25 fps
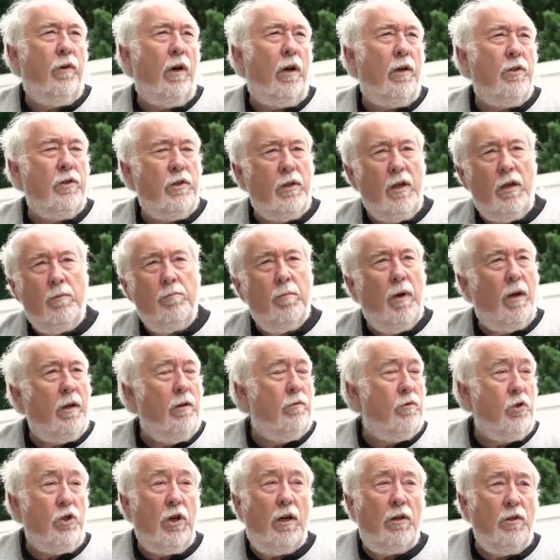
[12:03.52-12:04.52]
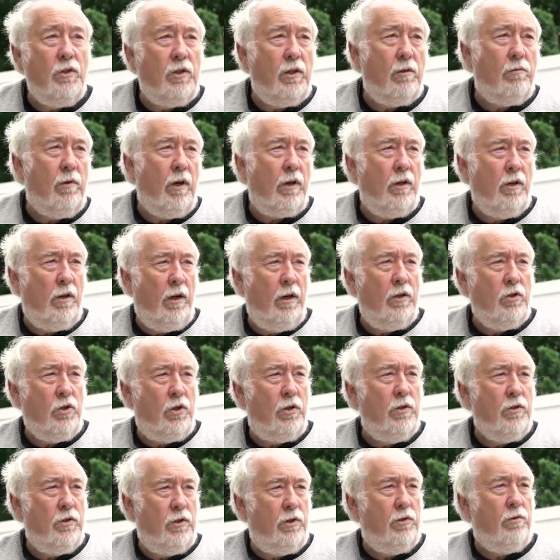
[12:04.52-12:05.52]
fires. They may have changed their
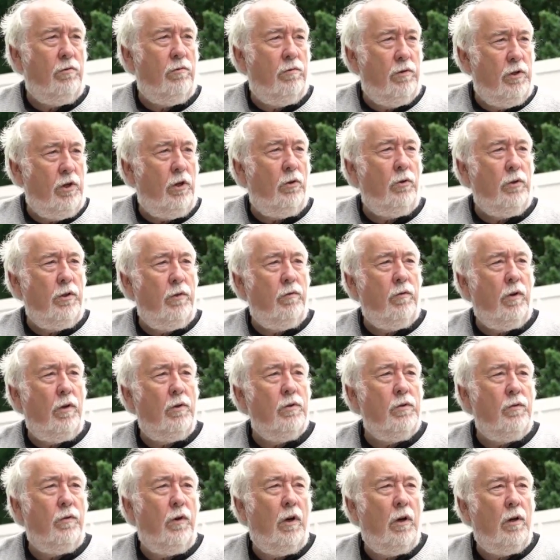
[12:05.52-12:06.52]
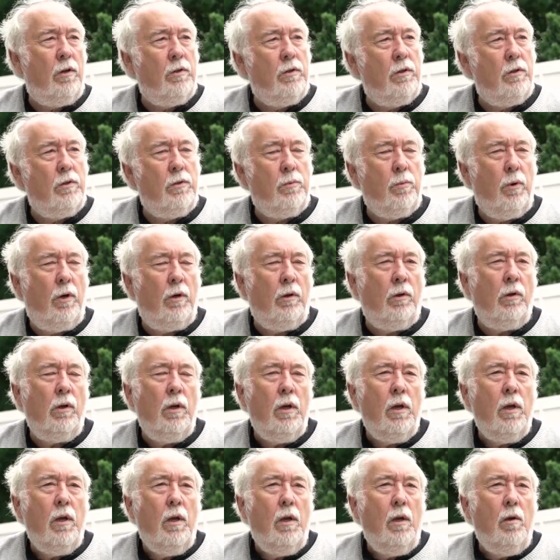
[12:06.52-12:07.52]
regulations as a result of those fires as well.
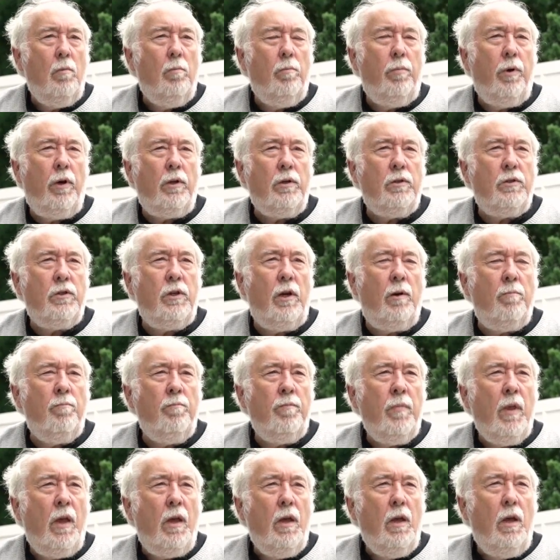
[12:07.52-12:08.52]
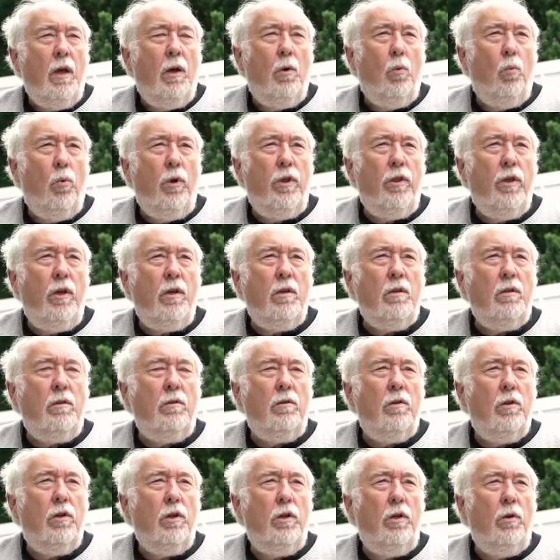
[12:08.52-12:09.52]
But within
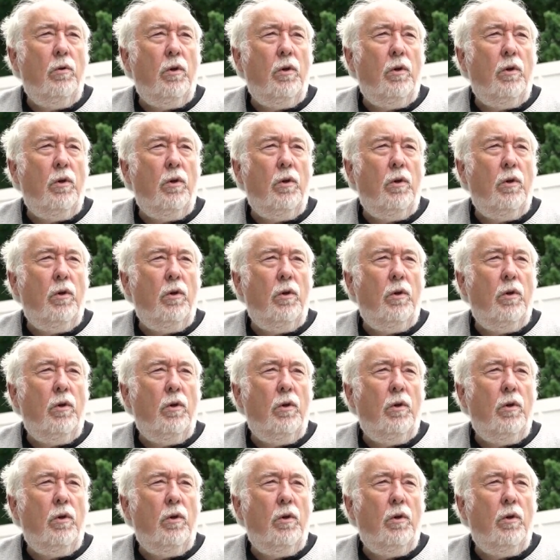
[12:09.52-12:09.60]
the